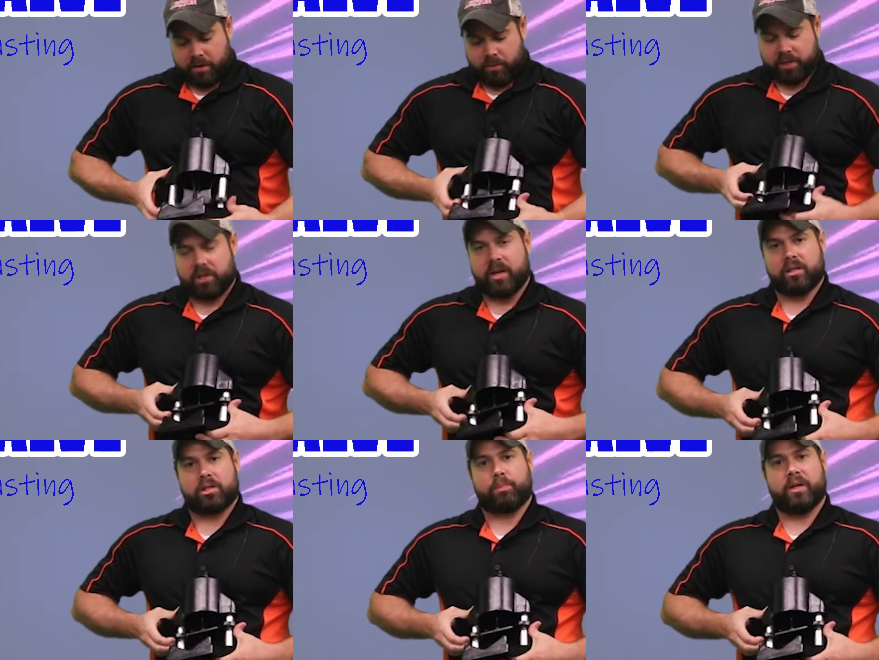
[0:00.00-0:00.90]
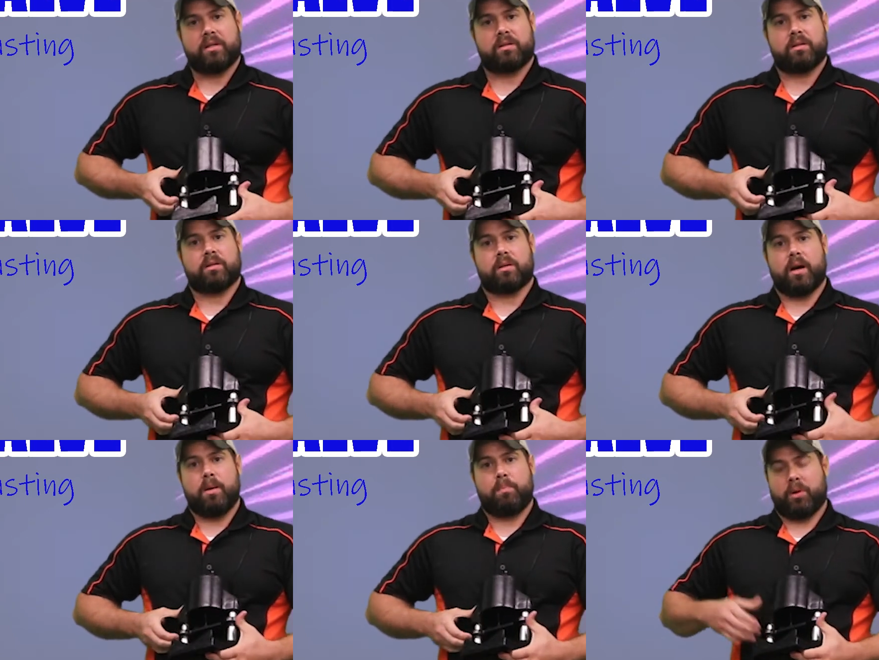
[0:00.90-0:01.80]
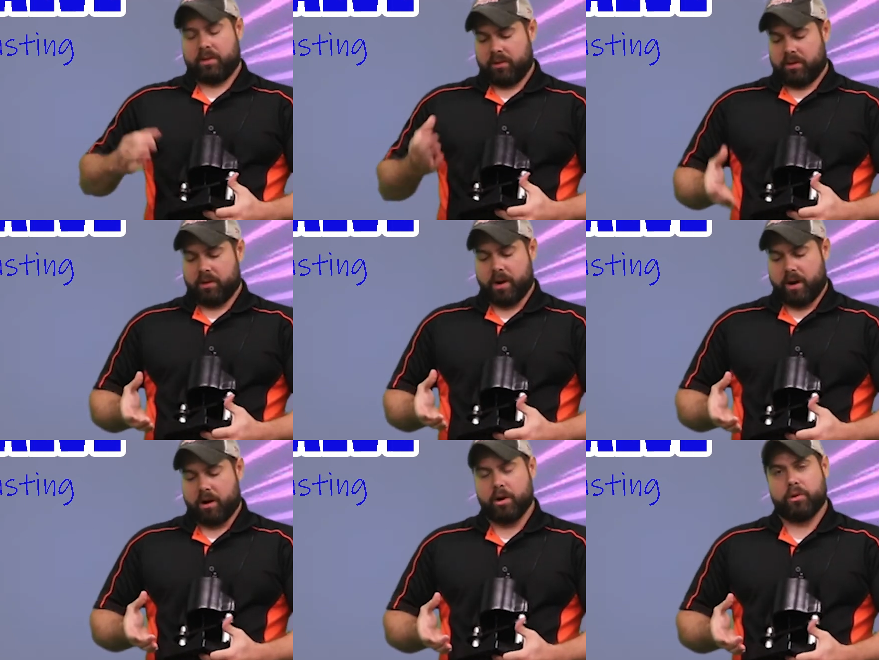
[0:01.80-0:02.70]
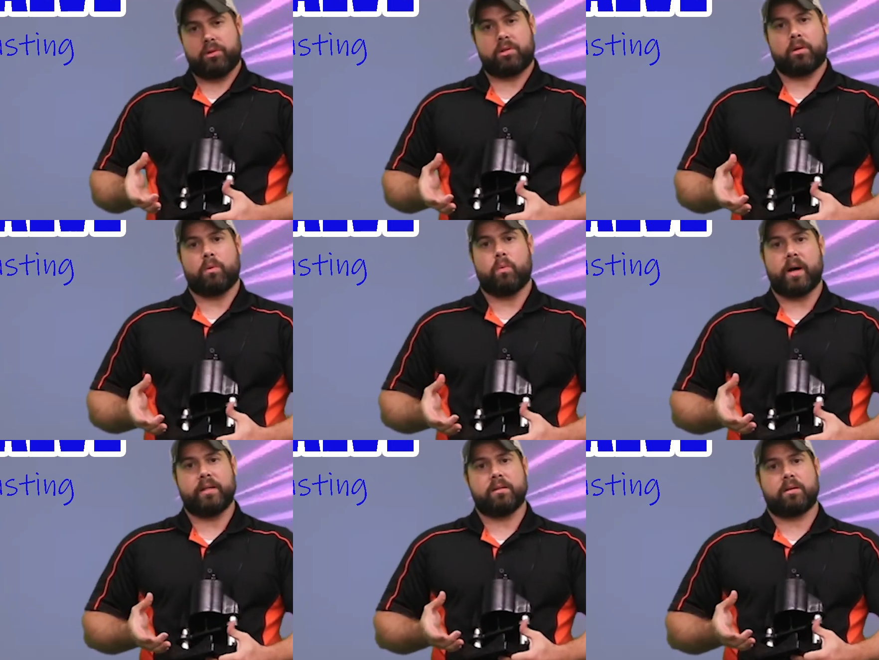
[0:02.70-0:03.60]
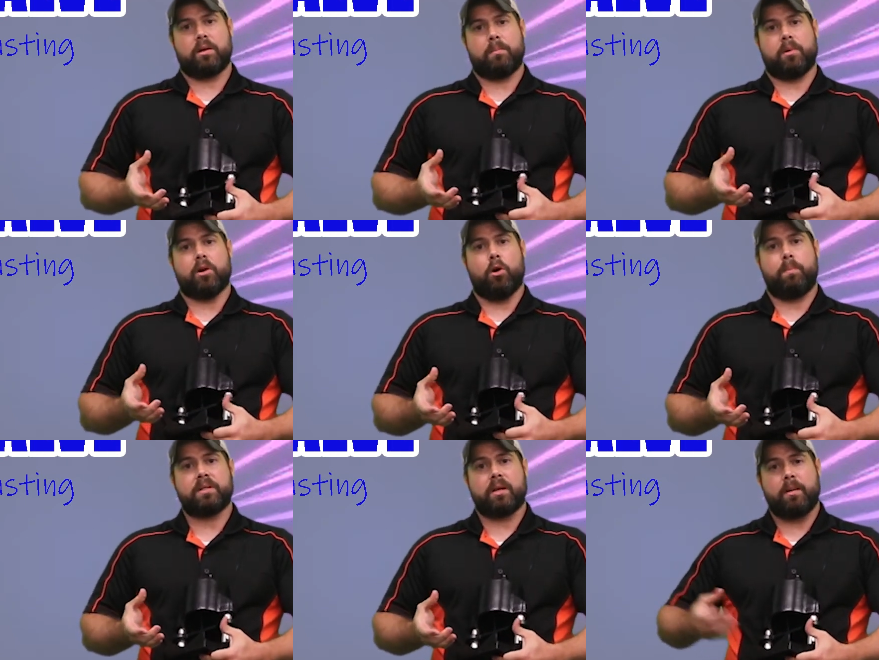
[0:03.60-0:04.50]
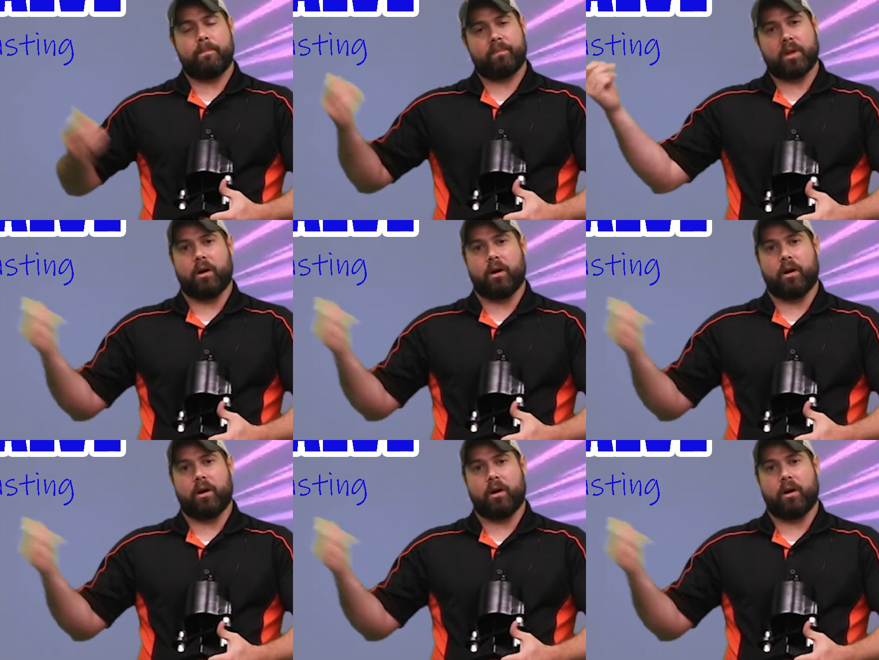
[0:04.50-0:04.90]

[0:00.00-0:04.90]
which then springs this up. Your hose widens up and opens up.